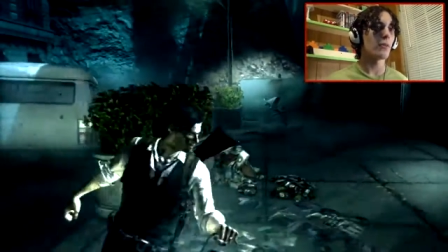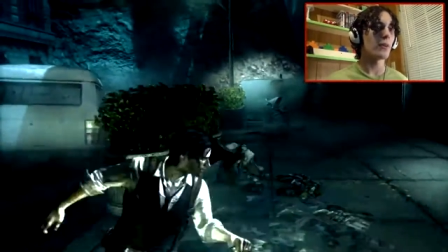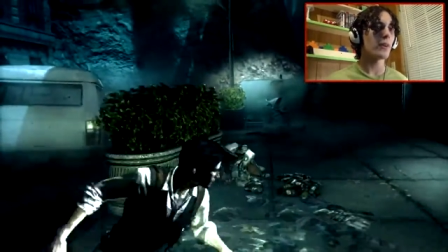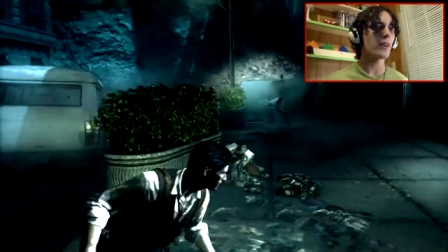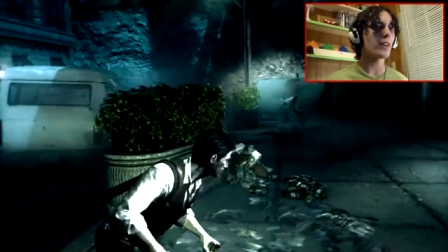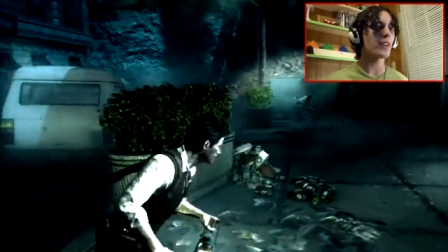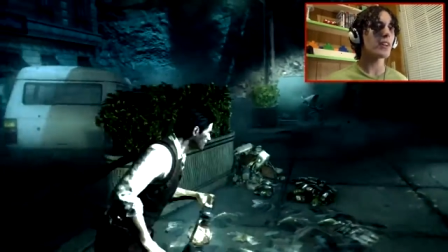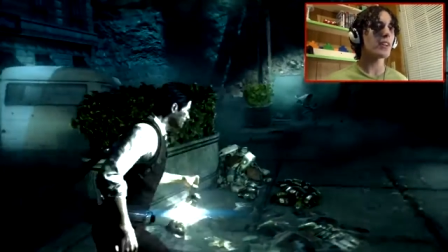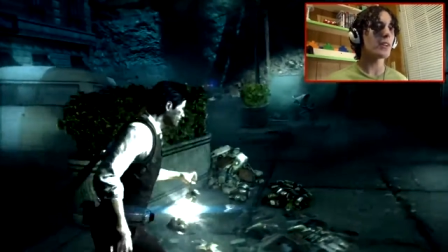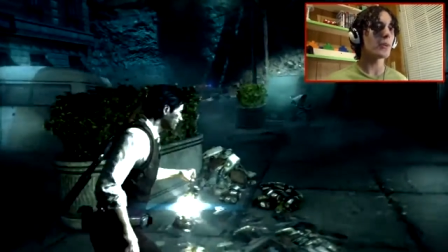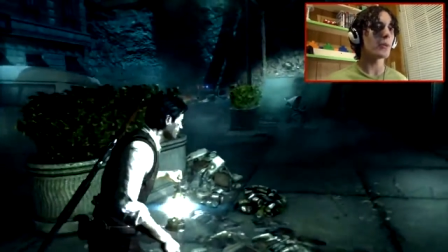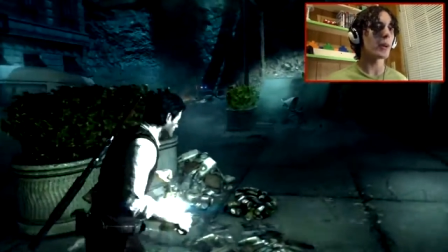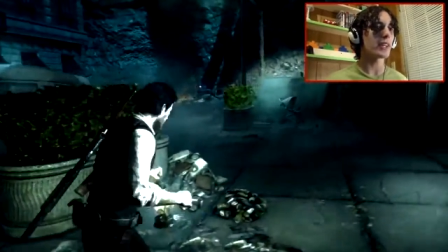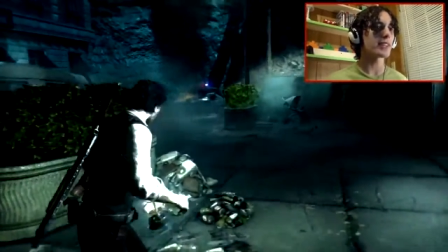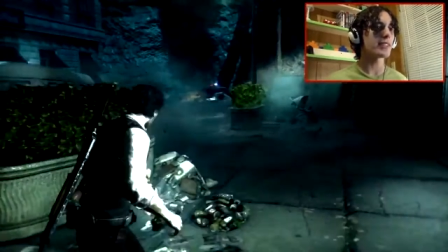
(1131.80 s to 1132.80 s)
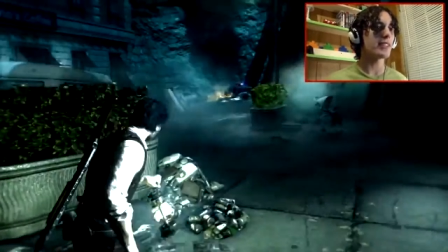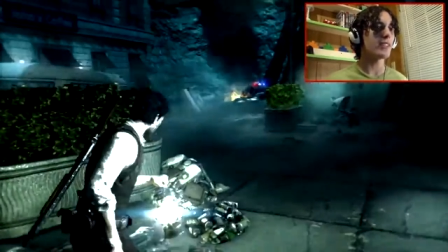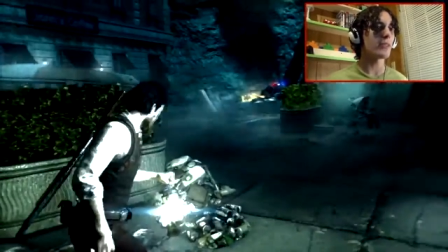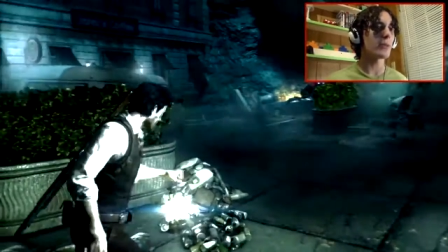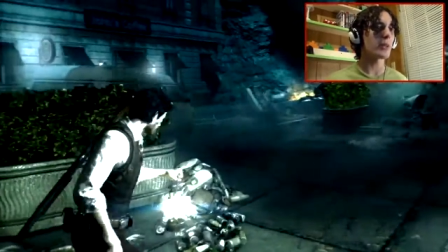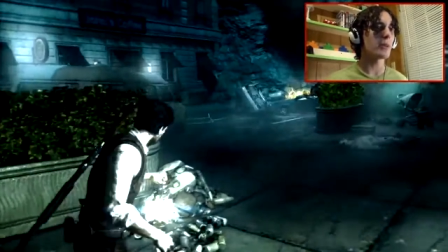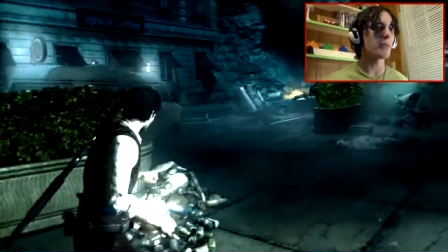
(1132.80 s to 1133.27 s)
Where are you? I see
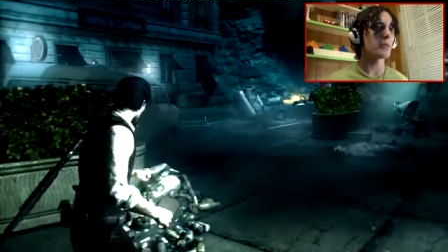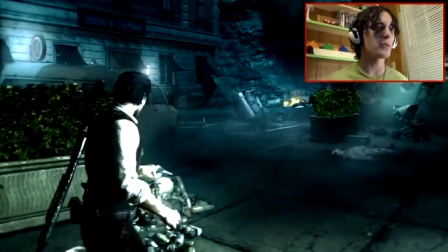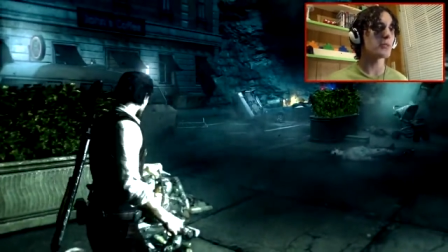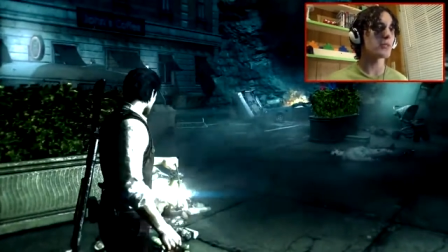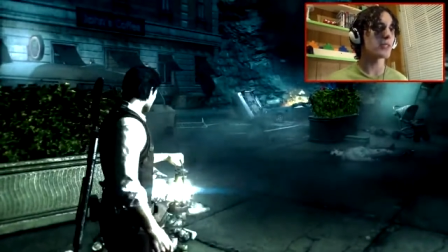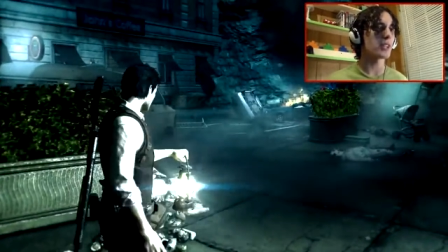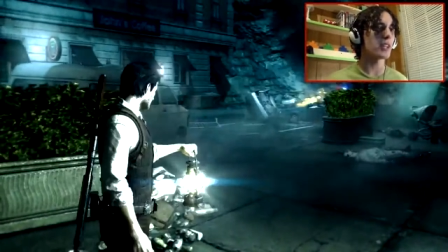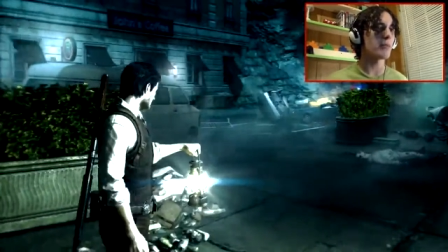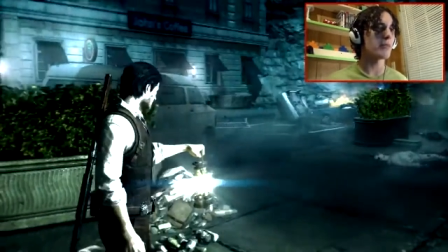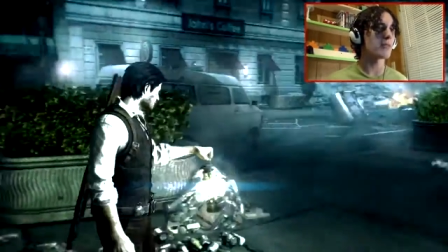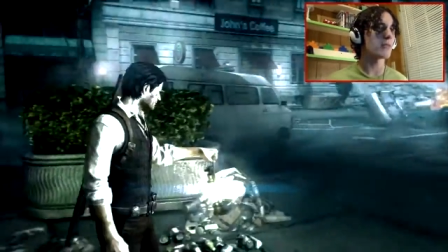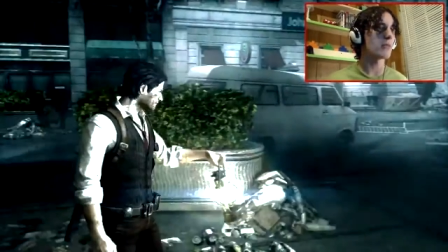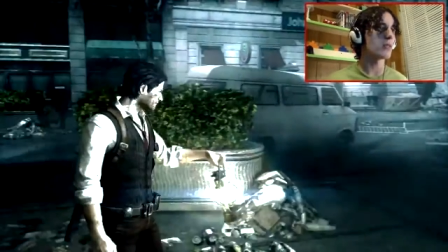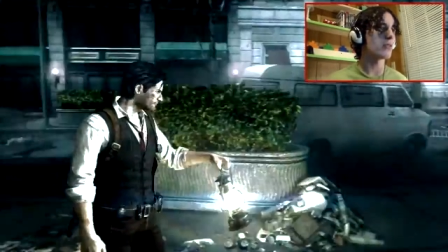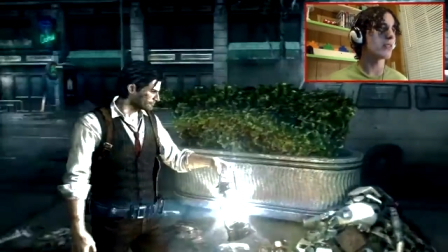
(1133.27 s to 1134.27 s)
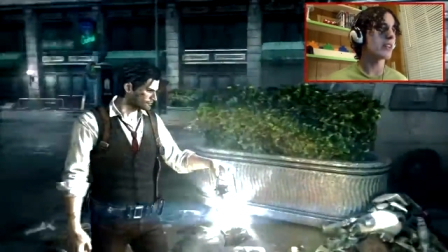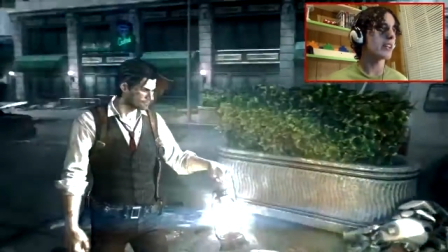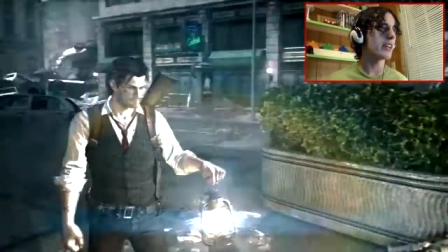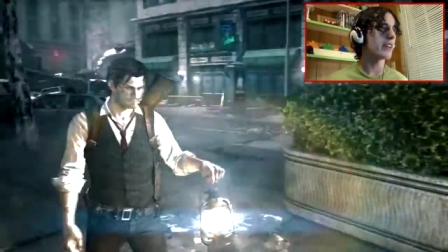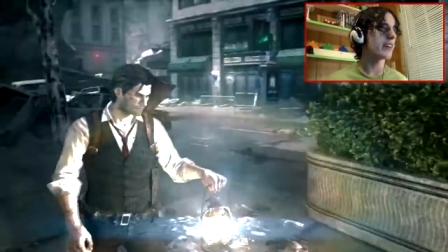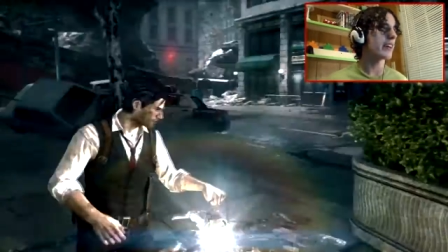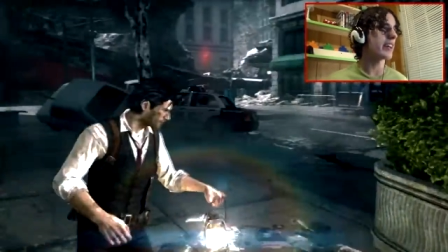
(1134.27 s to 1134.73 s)
the ripples, they're coming from over
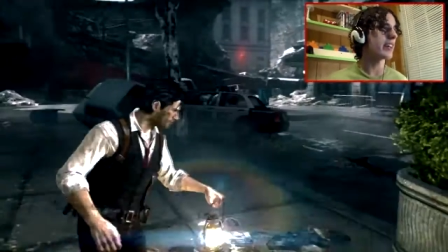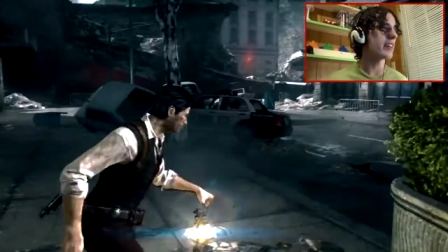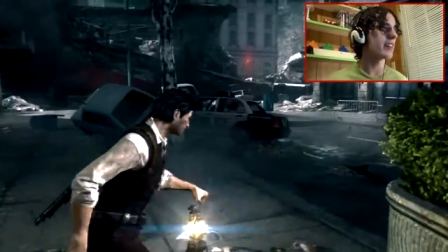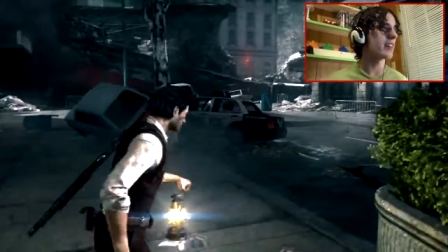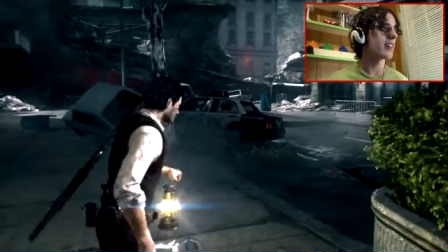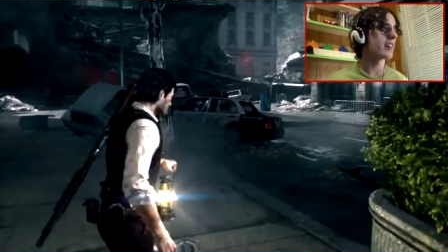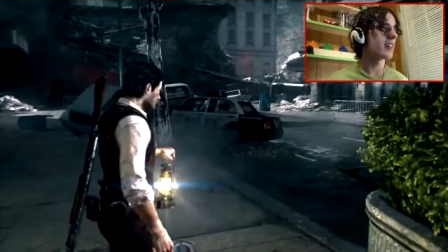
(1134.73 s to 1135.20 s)
there, right?